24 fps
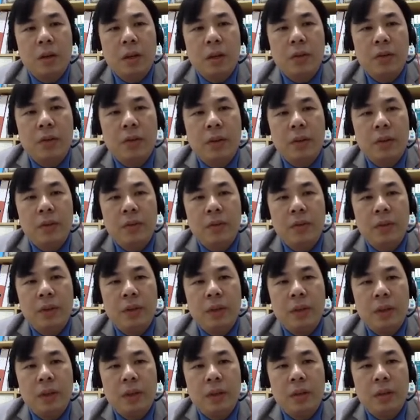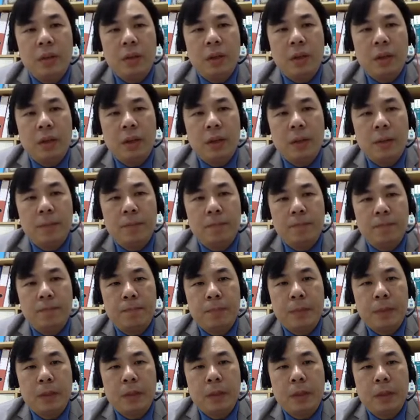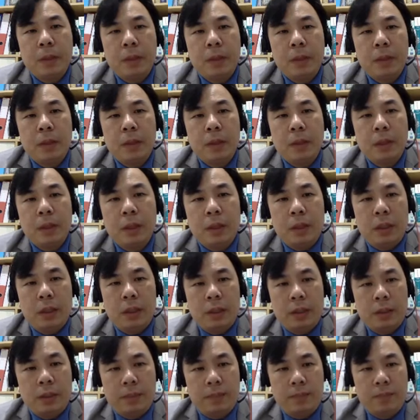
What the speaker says: really figure out like the